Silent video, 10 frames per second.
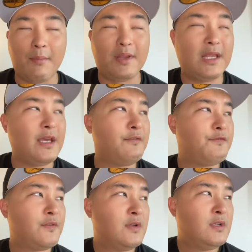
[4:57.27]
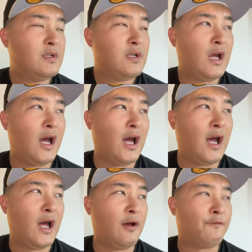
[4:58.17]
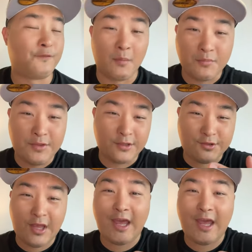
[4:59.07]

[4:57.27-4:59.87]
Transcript: I believe uh, from this